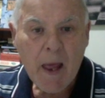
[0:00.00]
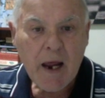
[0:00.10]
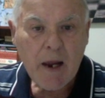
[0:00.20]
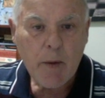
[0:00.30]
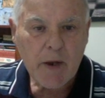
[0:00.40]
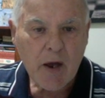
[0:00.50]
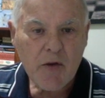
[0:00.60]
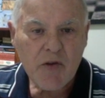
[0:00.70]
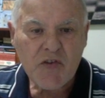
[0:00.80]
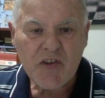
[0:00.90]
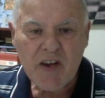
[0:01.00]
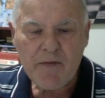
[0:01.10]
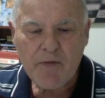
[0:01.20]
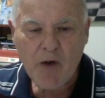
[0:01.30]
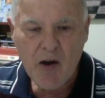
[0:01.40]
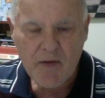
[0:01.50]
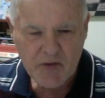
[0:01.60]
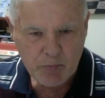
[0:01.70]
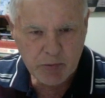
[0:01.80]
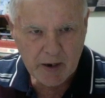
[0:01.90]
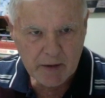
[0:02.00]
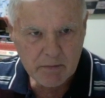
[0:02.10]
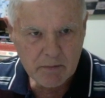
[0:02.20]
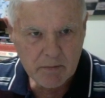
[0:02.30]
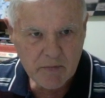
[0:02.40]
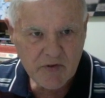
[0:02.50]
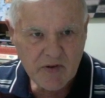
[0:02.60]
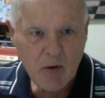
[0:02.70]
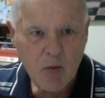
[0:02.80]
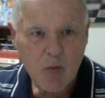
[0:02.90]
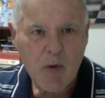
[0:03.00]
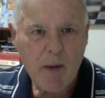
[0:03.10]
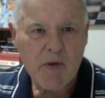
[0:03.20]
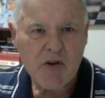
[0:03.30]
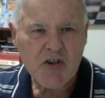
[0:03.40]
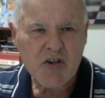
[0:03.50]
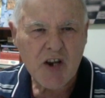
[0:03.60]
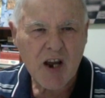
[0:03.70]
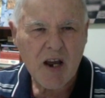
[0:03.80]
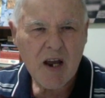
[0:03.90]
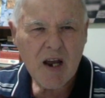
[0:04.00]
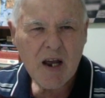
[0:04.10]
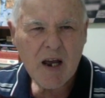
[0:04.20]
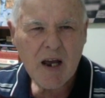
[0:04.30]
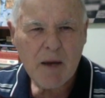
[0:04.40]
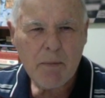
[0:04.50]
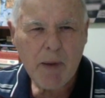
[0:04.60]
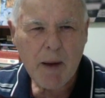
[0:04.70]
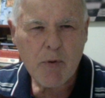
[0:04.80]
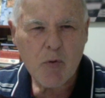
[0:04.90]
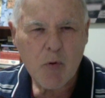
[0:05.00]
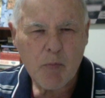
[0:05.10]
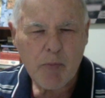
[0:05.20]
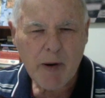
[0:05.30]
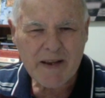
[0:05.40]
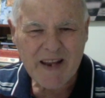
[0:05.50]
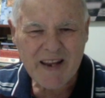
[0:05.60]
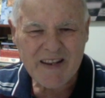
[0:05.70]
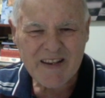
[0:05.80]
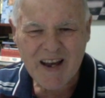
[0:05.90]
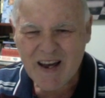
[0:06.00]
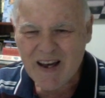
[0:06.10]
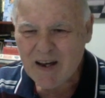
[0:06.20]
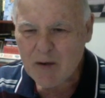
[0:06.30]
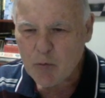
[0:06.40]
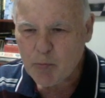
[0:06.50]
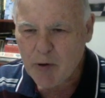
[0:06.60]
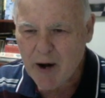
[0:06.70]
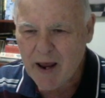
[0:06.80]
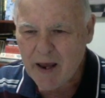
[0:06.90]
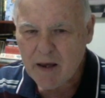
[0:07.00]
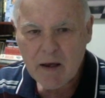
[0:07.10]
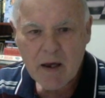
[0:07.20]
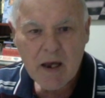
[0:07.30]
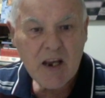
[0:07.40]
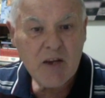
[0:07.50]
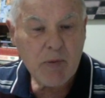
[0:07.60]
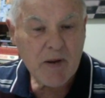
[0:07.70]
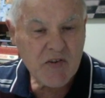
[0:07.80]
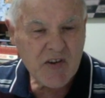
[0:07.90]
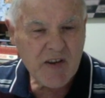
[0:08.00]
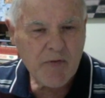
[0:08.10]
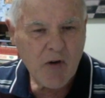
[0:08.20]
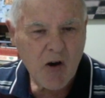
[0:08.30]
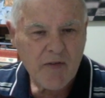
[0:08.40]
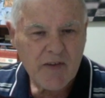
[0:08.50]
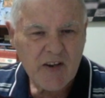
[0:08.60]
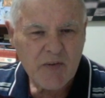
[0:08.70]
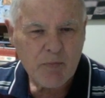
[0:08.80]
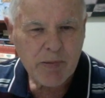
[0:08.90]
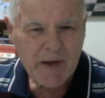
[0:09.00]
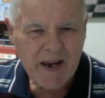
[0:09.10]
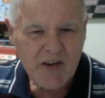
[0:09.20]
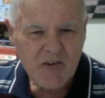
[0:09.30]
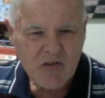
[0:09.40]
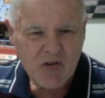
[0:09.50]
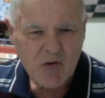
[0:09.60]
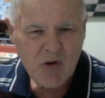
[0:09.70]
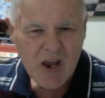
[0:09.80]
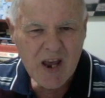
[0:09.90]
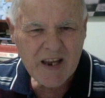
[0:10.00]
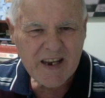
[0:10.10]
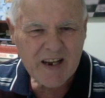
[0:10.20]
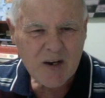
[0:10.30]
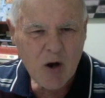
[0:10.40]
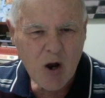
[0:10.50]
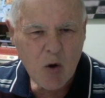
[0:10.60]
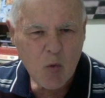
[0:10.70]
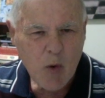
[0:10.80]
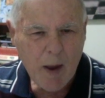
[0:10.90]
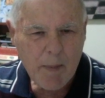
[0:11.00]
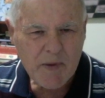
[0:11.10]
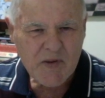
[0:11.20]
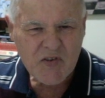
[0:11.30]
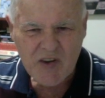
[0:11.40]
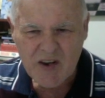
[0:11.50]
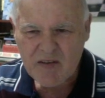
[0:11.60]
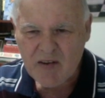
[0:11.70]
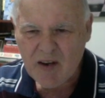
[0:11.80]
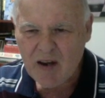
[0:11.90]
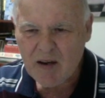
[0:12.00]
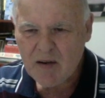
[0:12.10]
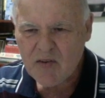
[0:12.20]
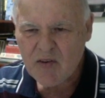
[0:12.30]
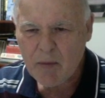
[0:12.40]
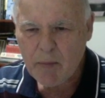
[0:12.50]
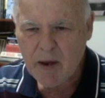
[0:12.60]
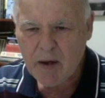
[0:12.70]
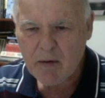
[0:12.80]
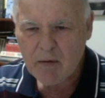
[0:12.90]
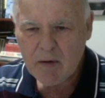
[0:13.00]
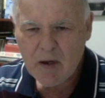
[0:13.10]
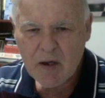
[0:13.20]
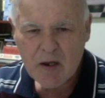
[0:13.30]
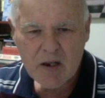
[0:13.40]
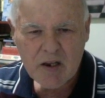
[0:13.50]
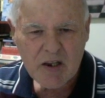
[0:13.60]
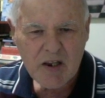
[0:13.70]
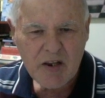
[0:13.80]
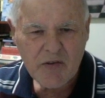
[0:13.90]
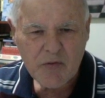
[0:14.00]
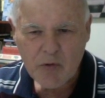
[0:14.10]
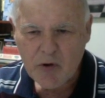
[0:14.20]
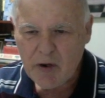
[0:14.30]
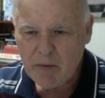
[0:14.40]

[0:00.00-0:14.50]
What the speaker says: Here we go. C5 is played. So Rameshbabu or Pragnanandhaa or Prag, he's played C5, and his plan is to get a rapid centre somehow. E3.